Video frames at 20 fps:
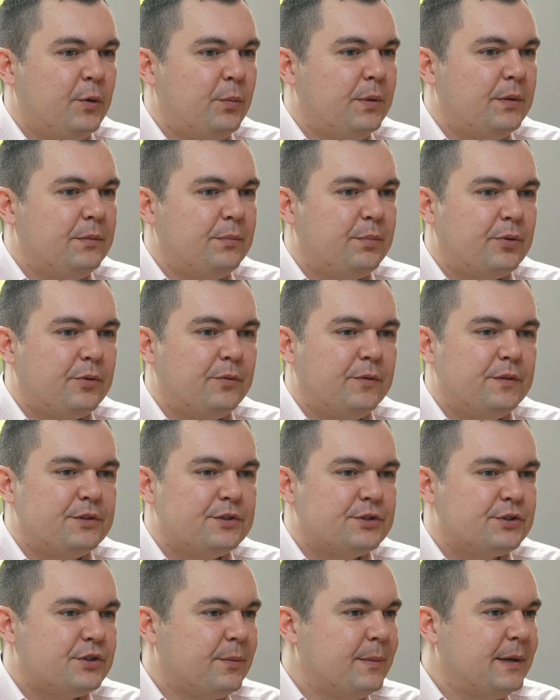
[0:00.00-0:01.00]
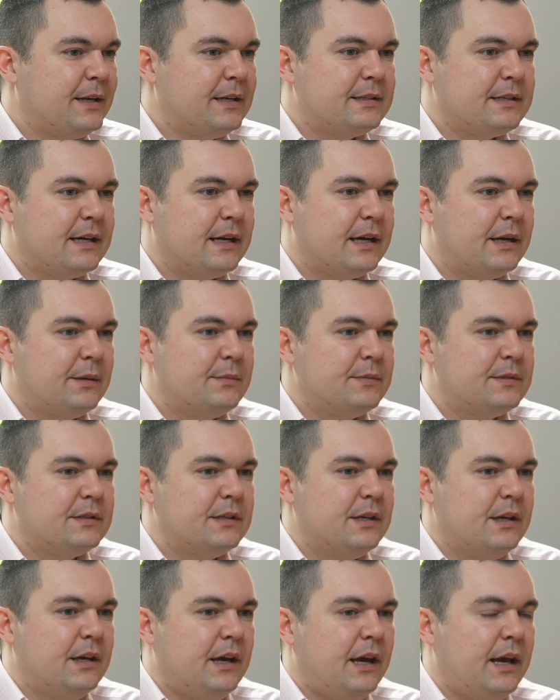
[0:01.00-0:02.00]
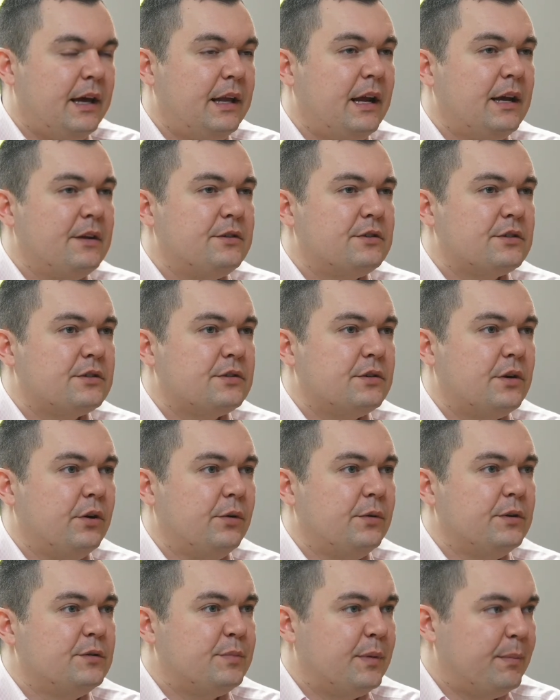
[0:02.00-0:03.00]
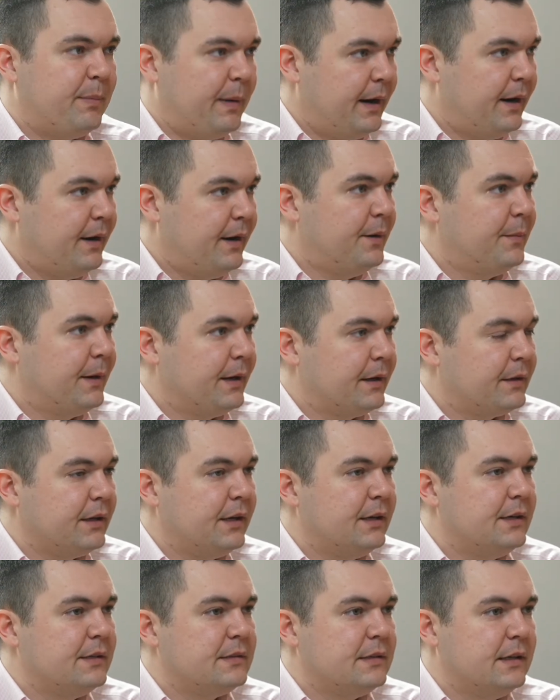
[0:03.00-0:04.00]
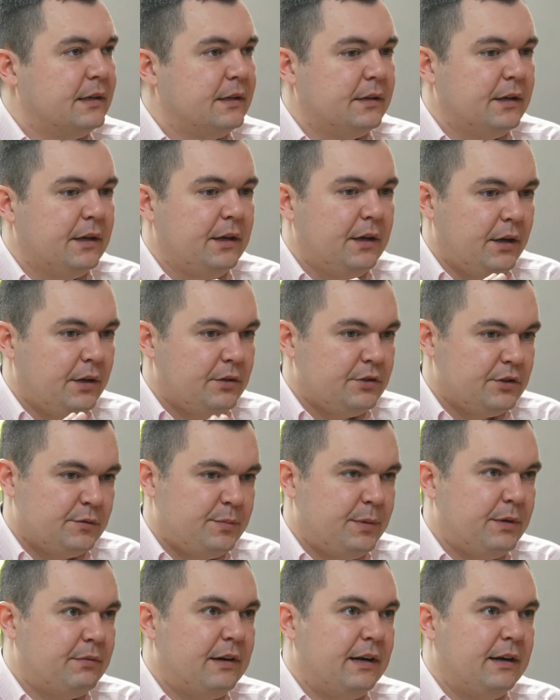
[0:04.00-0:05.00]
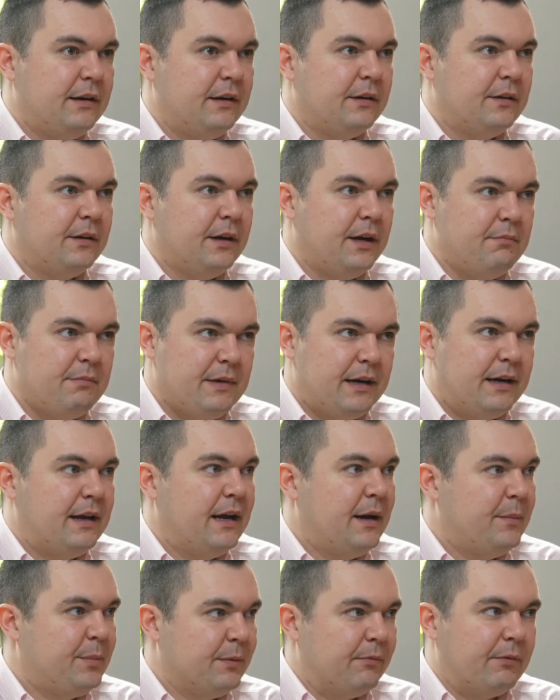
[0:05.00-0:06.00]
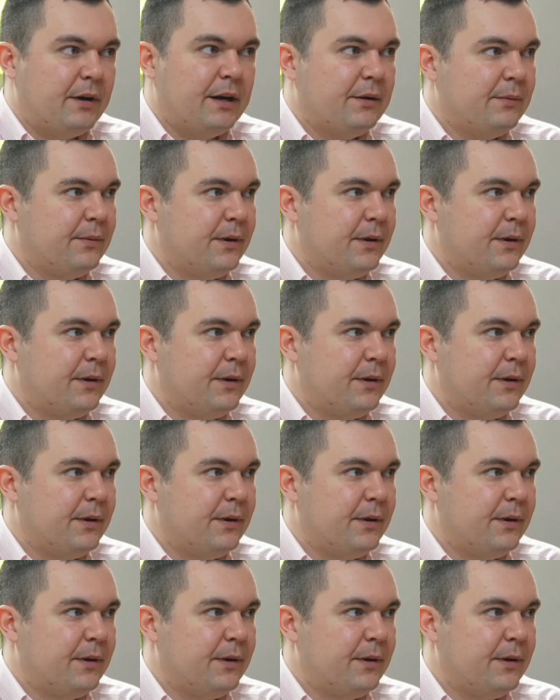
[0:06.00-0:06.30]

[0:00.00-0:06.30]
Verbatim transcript: we've been proven so many times, oh, yeah. and I just always prepare my clients that just be ready. It might happen right